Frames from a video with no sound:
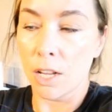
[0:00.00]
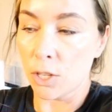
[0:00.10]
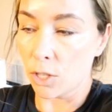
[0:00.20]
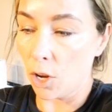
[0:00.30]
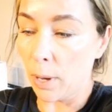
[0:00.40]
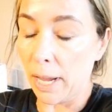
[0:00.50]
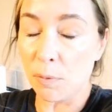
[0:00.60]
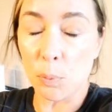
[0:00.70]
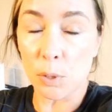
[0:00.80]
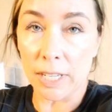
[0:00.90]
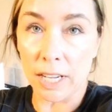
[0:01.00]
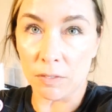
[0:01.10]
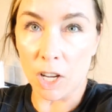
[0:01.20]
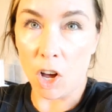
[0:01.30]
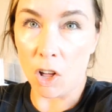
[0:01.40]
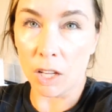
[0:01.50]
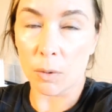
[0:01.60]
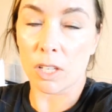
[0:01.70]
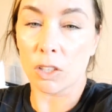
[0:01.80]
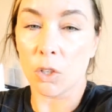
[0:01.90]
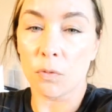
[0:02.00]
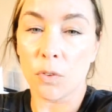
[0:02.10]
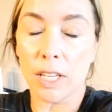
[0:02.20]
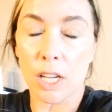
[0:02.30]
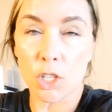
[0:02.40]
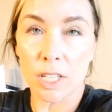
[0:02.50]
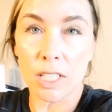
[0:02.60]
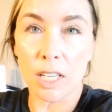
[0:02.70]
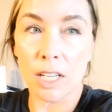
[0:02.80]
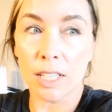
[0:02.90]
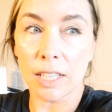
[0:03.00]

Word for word: So I have a pretty hefty haul. I was on vacation